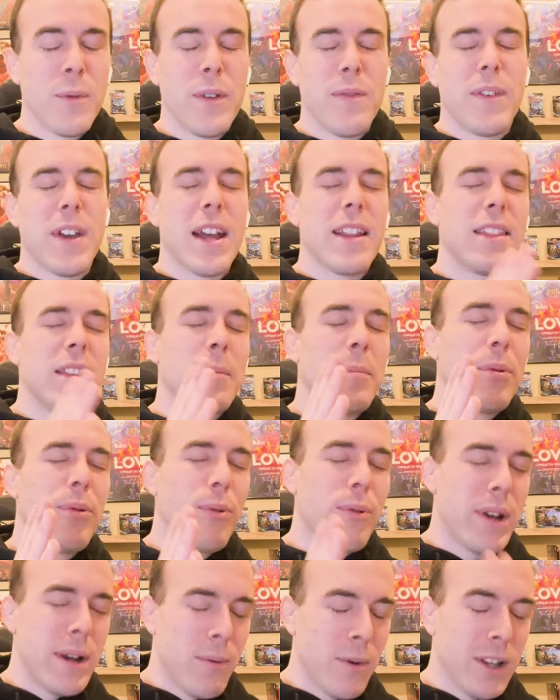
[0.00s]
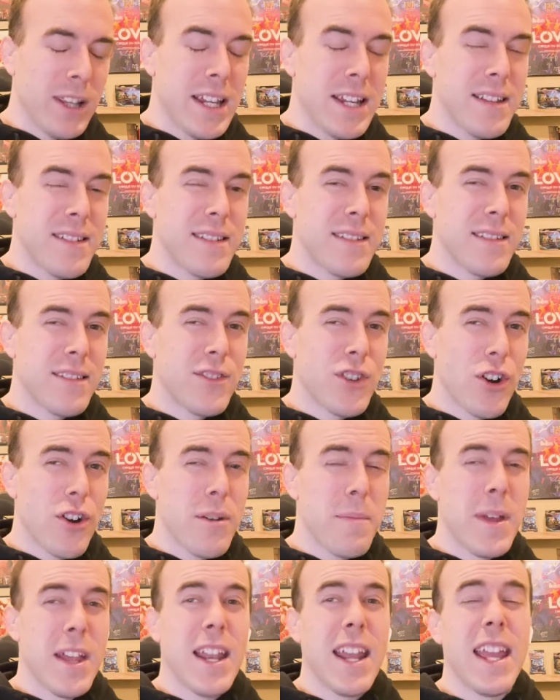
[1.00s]
We've got the pre-release
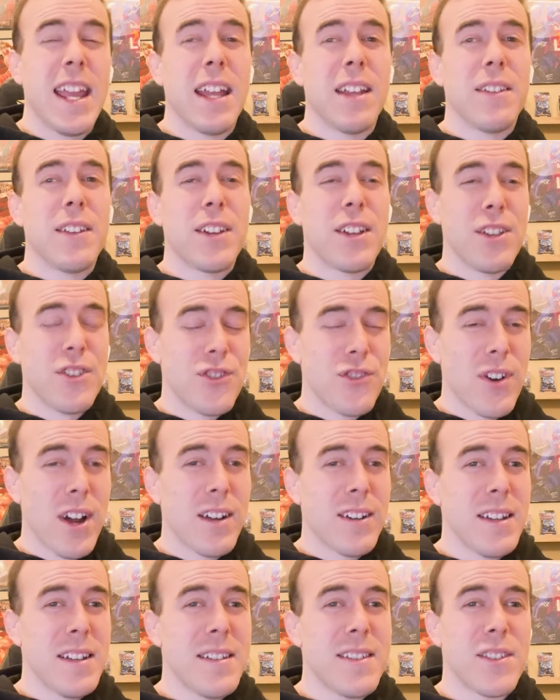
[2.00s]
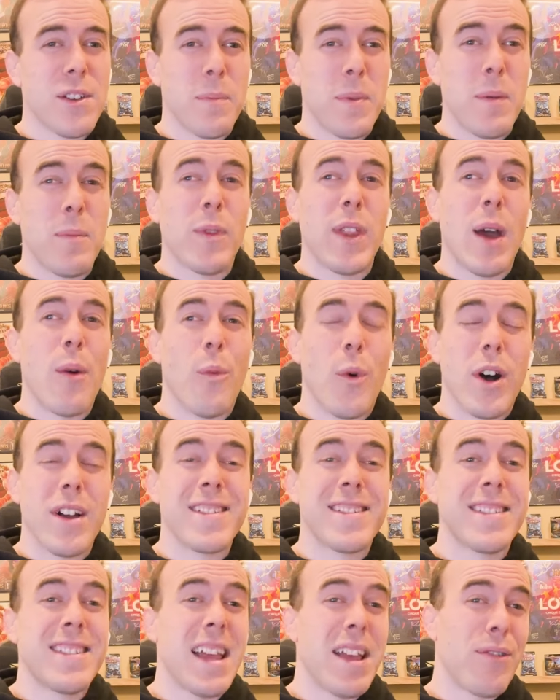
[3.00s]
tournament and the constructed. So people that
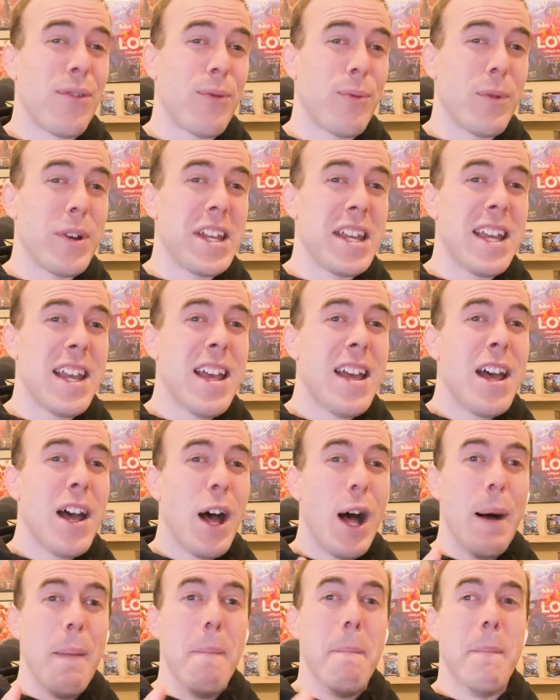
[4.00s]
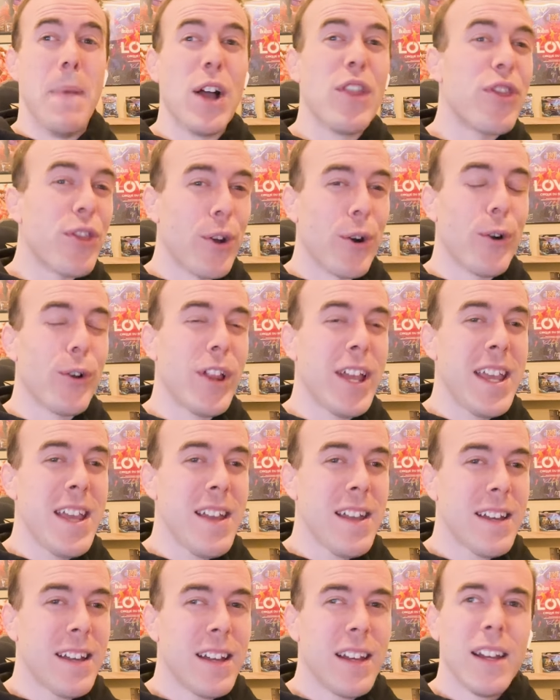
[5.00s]
want set three a month
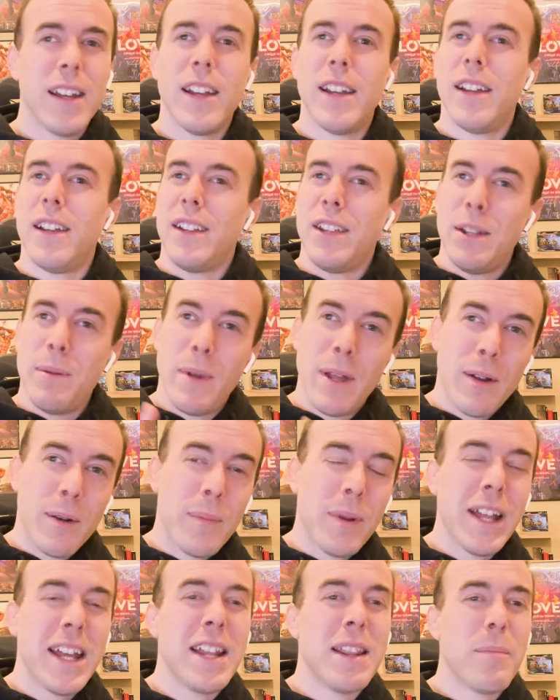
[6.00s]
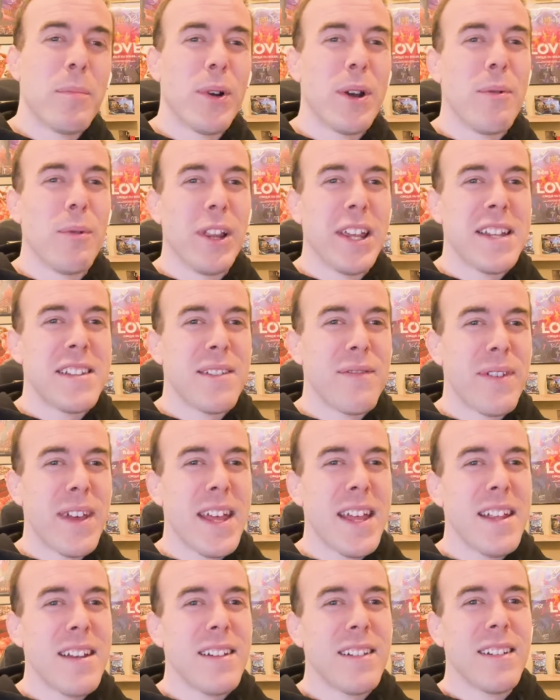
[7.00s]
early, you'll be able to play in the pre-release
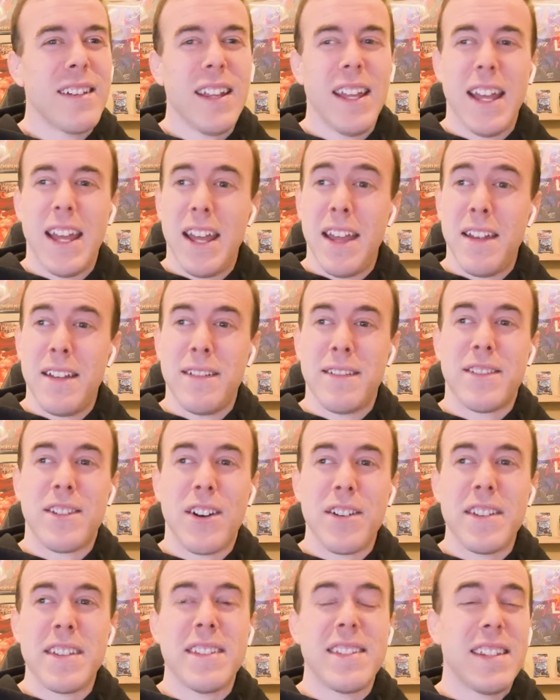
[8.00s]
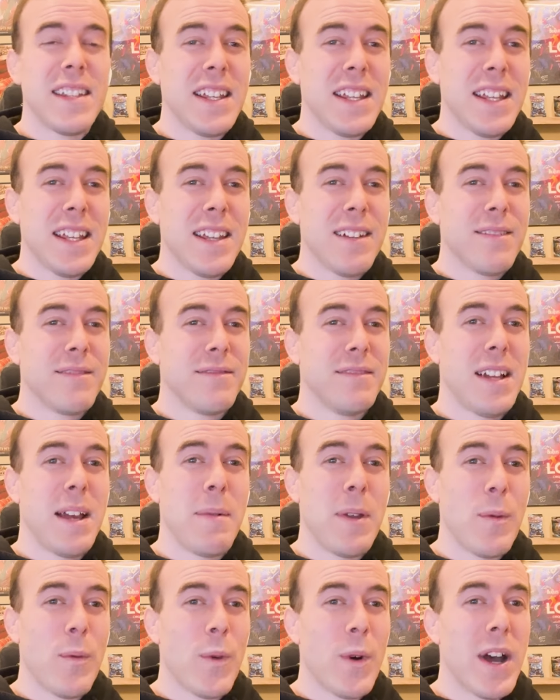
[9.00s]
event and start to see, I
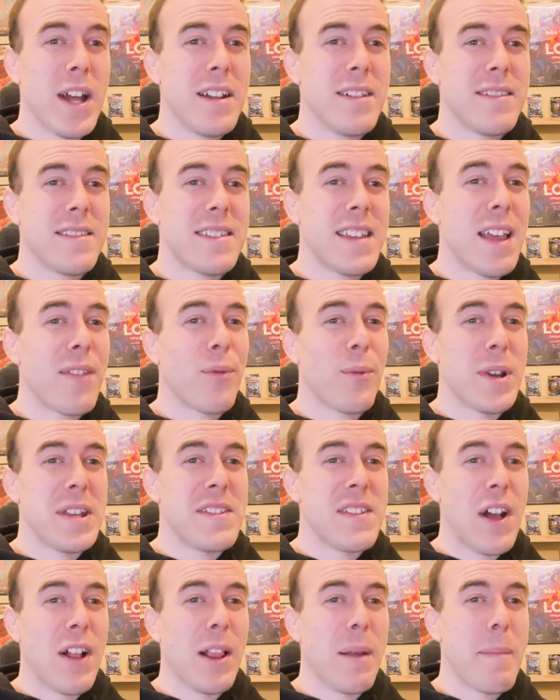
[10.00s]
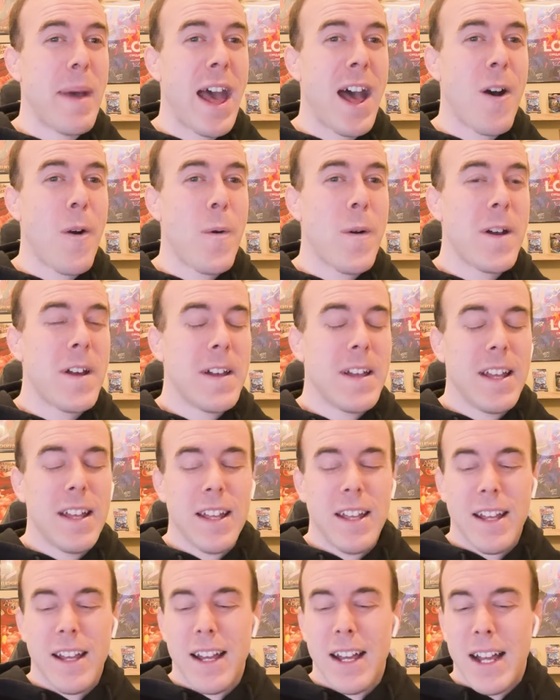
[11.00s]
mean, what set three is all about.
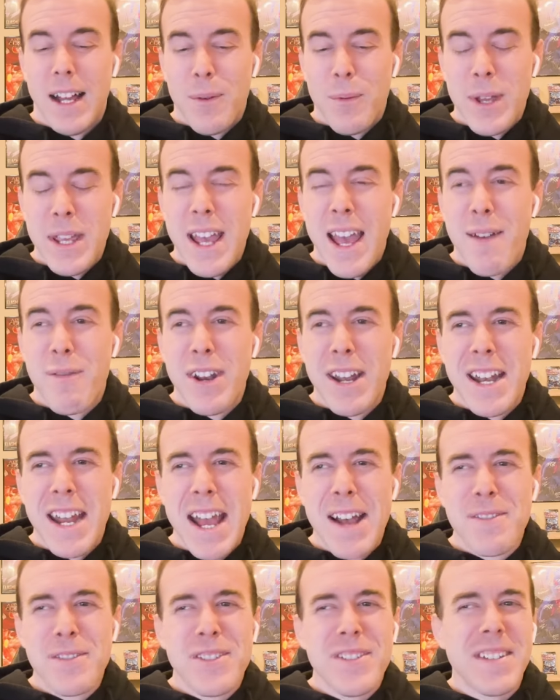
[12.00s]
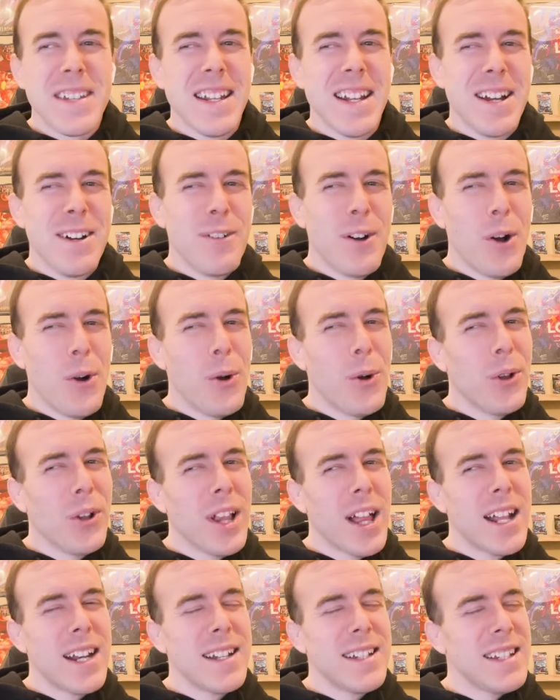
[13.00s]
Uh, we haven't announced, you know, a whole
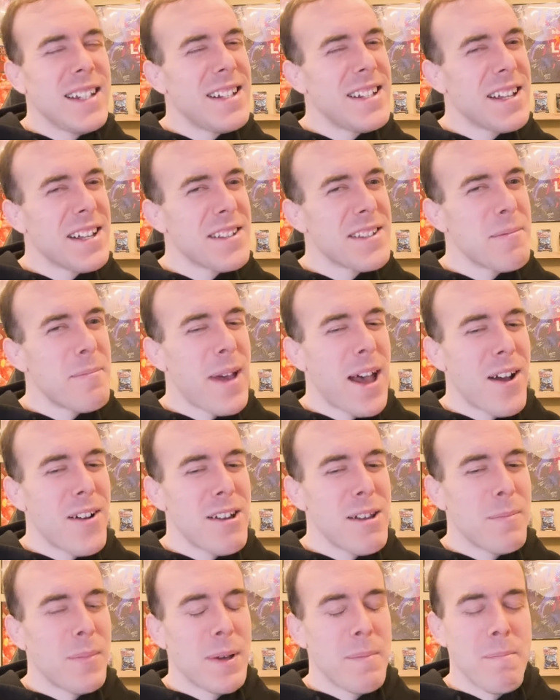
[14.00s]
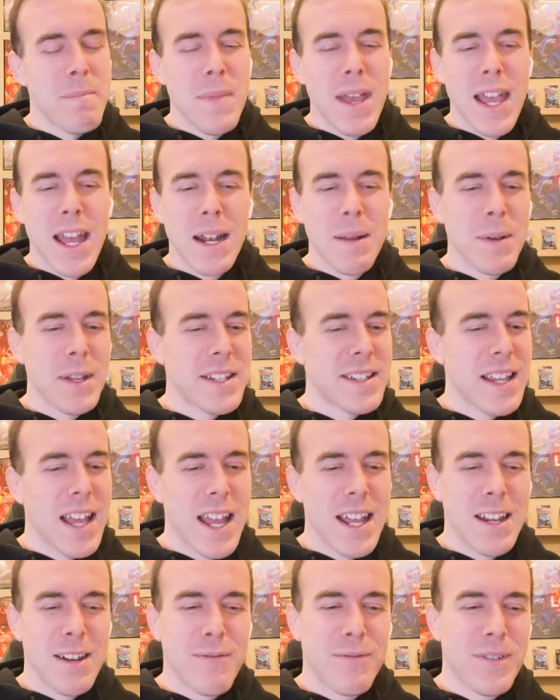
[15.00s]
lot of details about it, but man, I'm
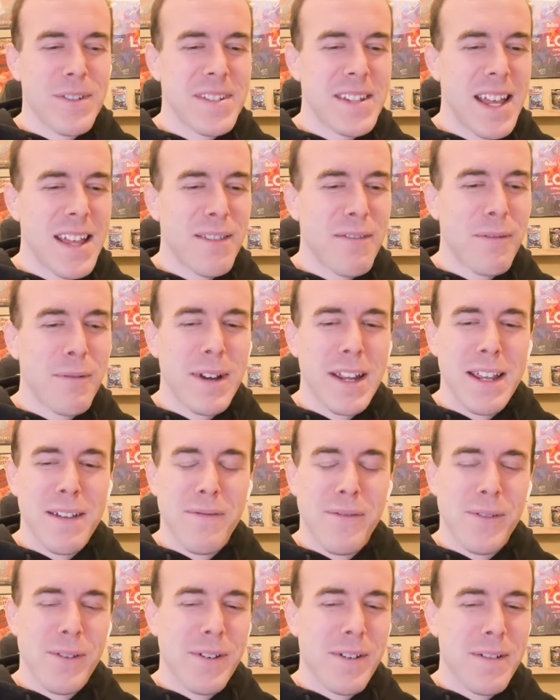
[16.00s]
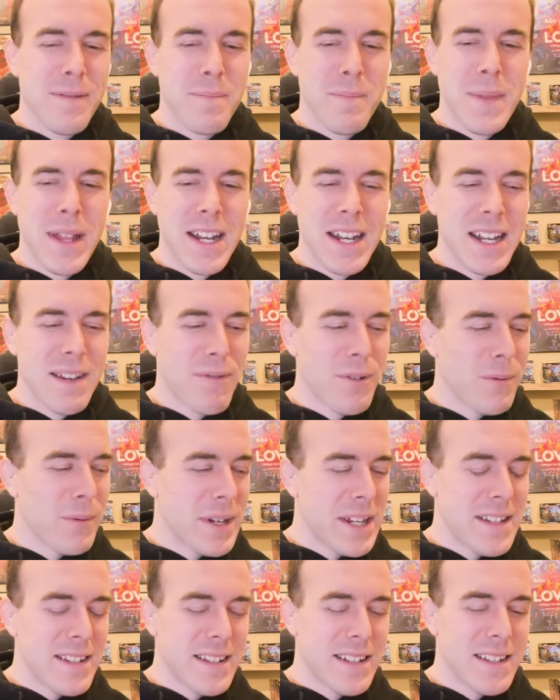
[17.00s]
excited for set three for many different
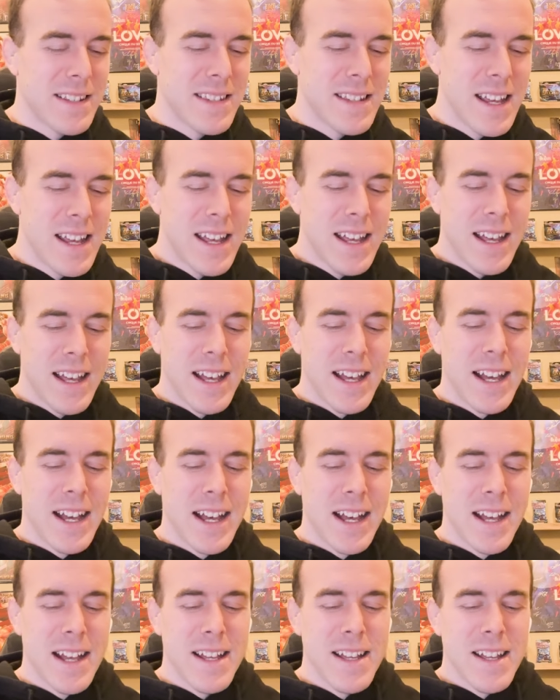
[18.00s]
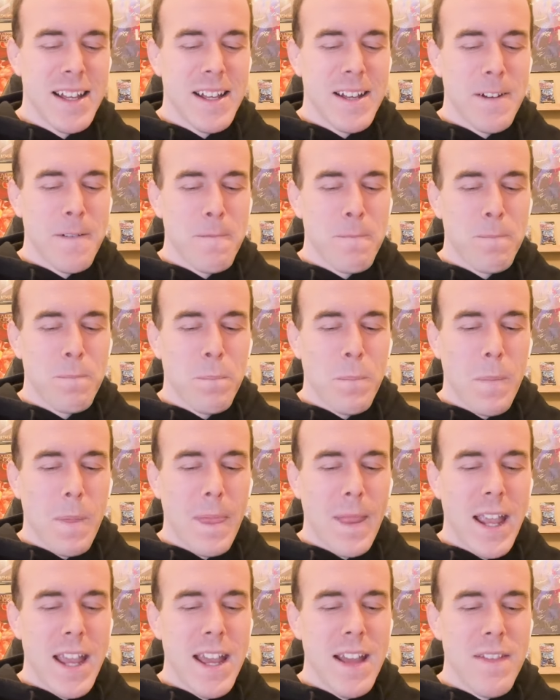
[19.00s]
reasons. Uh,
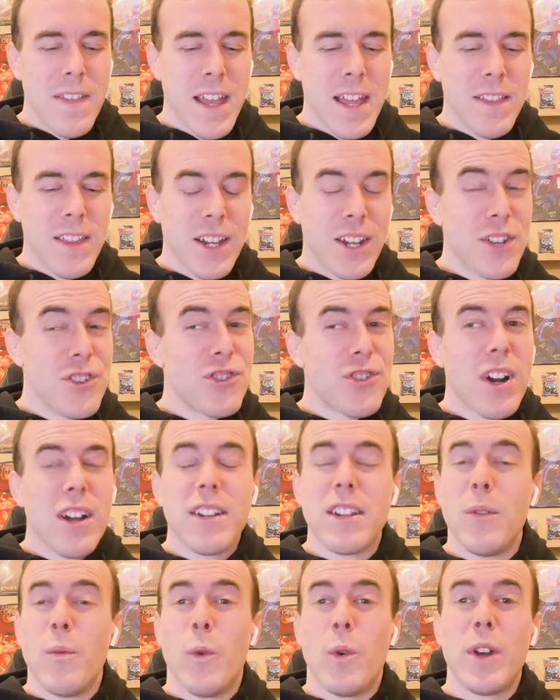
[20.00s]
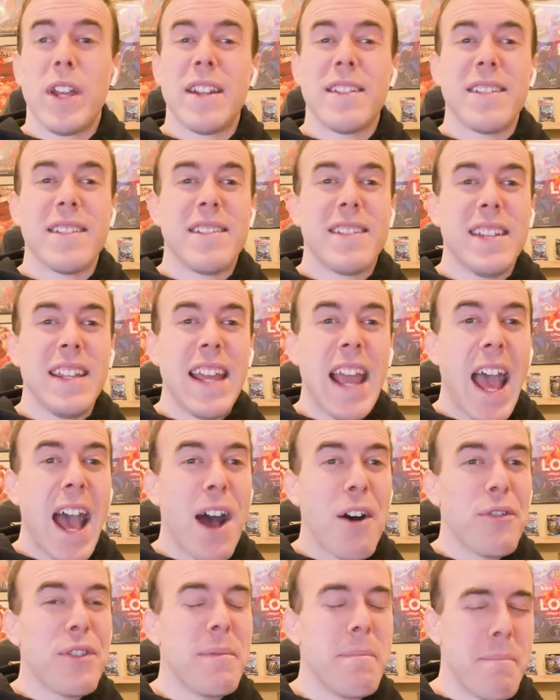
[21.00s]
and then the constructed, we'll get to see
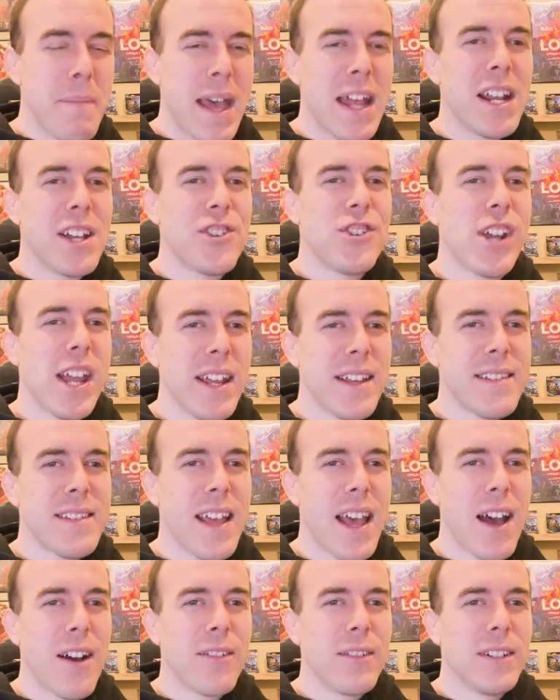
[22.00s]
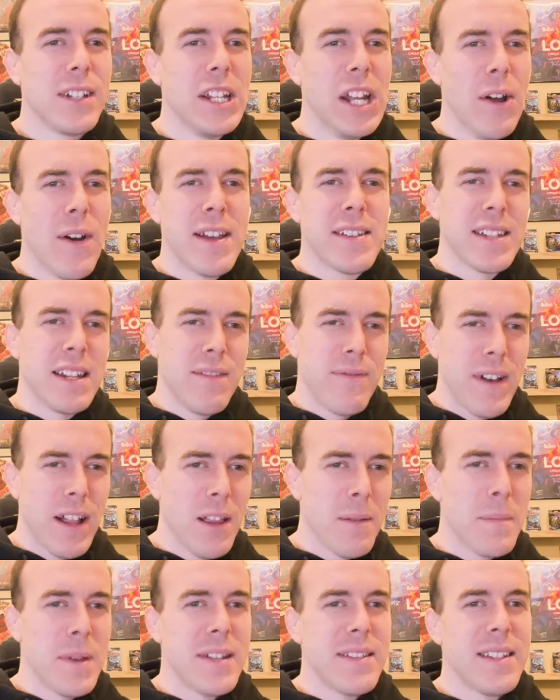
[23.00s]
how the meta shakes out. You know, as a
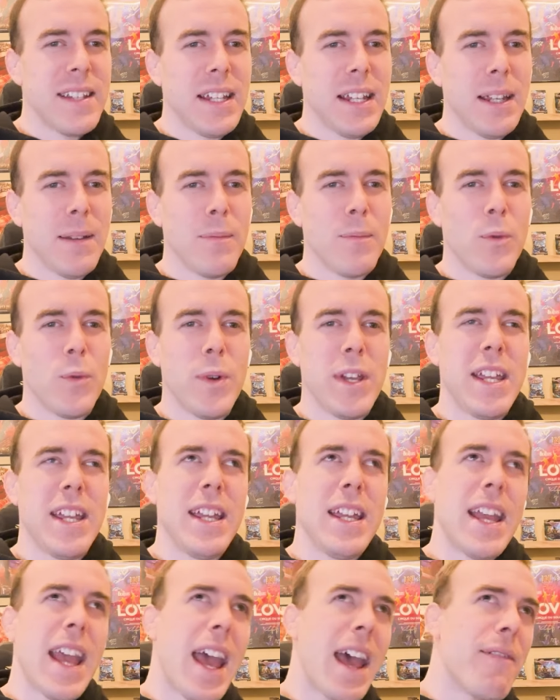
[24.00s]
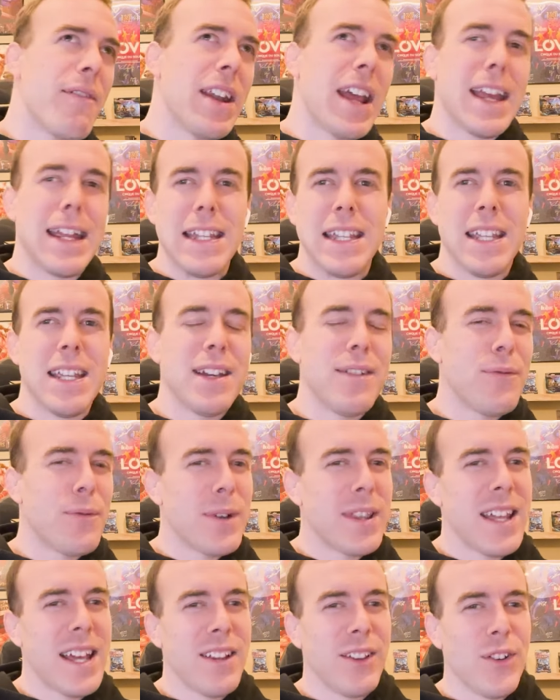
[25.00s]
development yeah. team, we have an idea of
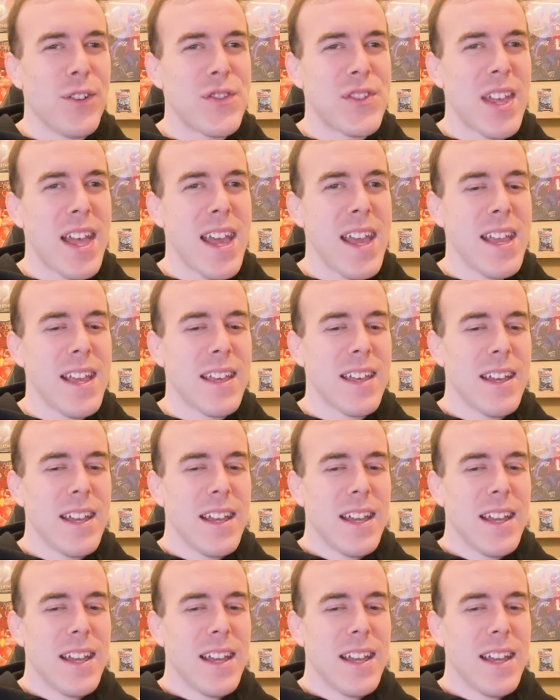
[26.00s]
what that looks like.